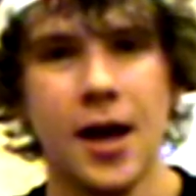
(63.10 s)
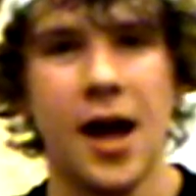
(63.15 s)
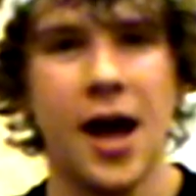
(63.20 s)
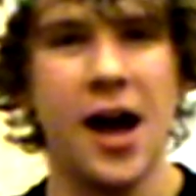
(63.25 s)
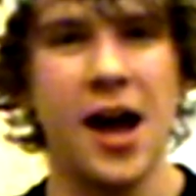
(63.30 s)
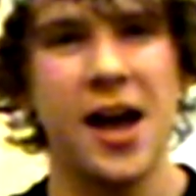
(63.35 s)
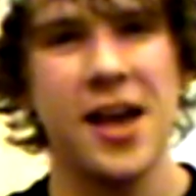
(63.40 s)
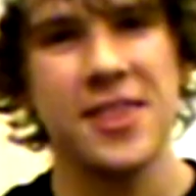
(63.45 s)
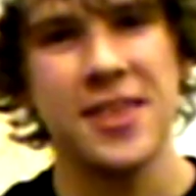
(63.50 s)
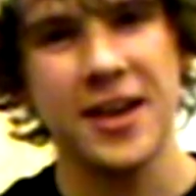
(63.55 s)

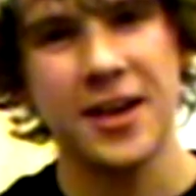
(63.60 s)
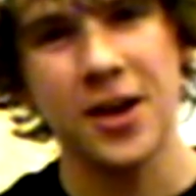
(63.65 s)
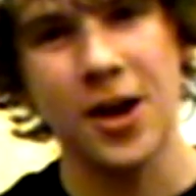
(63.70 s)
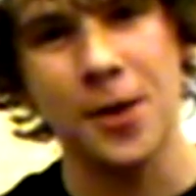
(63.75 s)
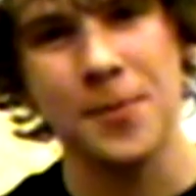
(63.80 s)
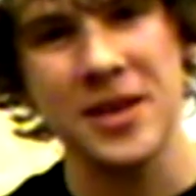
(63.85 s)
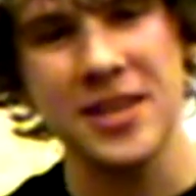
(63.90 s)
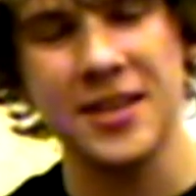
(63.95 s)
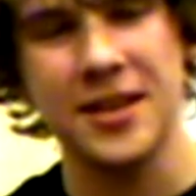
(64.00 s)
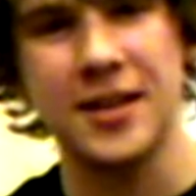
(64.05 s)
Hi, they
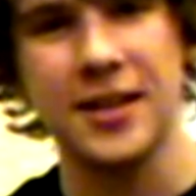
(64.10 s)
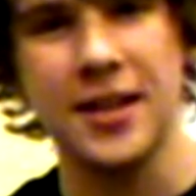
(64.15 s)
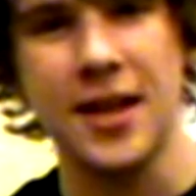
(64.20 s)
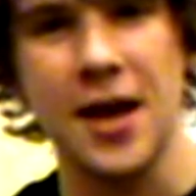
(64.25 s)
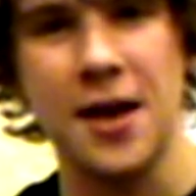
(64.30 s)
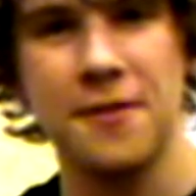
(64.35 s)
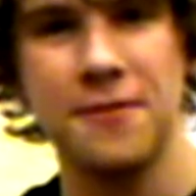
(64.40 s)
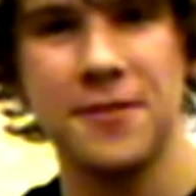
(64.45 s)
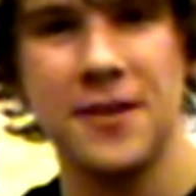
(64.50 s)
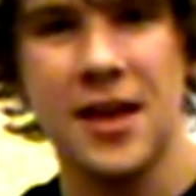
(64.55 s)
call me The
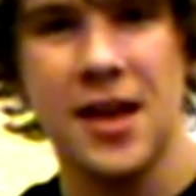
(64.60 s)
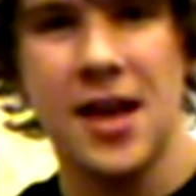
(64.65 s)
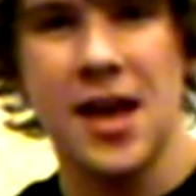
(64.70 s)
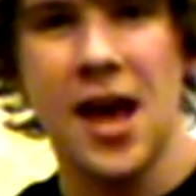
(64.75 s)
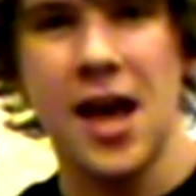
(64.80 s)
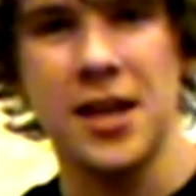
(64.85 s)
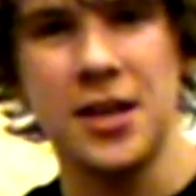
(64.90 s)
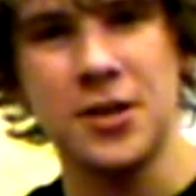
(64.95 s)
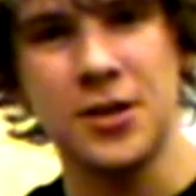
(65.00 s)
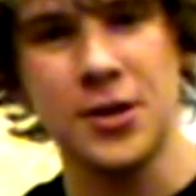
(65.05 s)
Glove,
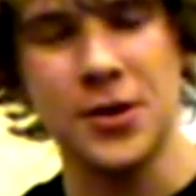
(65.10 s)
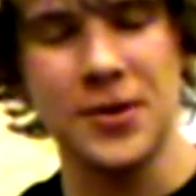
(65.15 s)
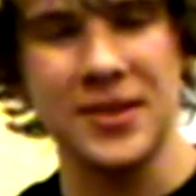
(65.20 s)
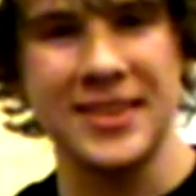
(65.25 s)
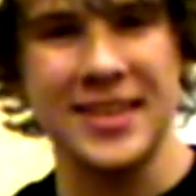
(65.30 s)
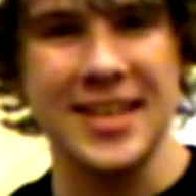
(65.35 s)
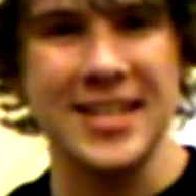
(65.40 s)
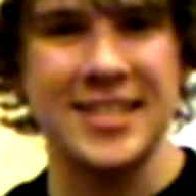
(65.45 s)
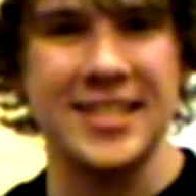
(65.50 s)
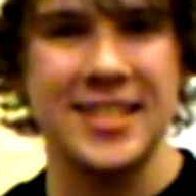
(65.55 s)
and you know
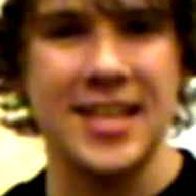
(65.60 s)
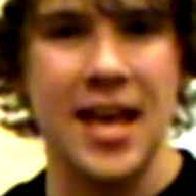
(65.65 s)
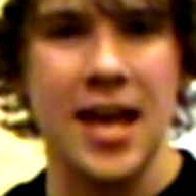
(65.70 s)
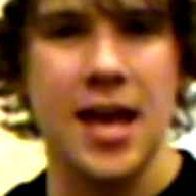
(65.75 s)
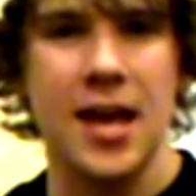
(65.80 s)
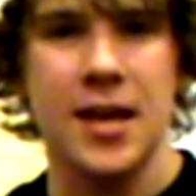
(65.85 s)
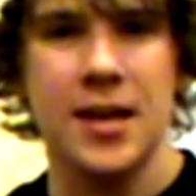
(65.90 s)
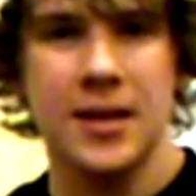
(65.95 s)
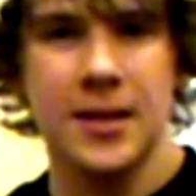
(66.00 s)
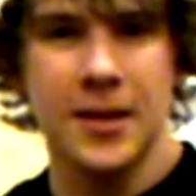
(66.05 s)
what they
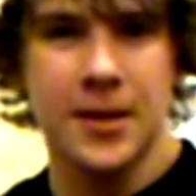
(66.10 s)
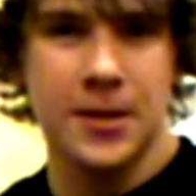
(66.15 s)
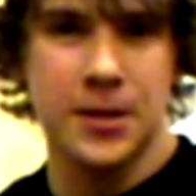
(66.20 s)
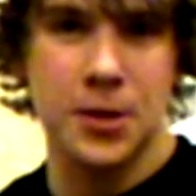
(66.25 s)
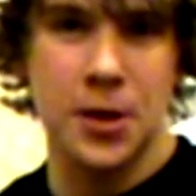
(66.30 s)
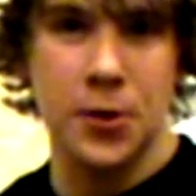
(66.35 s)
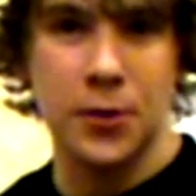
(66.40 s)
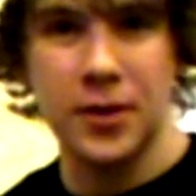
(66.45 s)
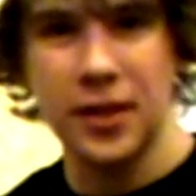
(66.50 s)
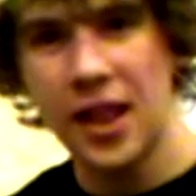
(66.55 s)
say
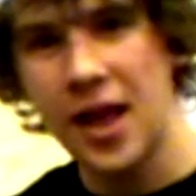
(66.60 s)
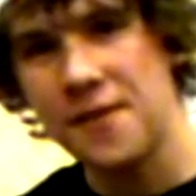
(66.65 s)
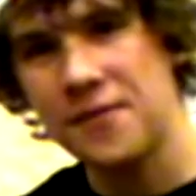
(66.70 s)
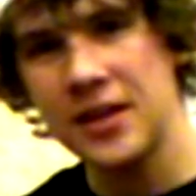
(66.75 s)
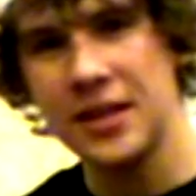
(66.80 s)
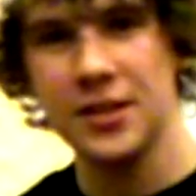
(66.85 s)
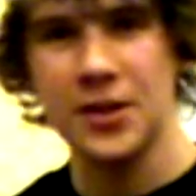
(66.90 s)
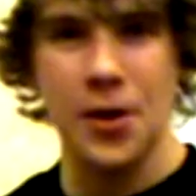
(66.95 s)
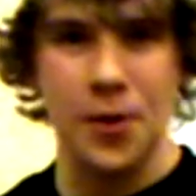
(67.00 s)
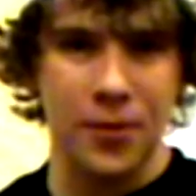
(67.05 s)
no
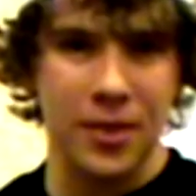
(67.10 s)
gloving, no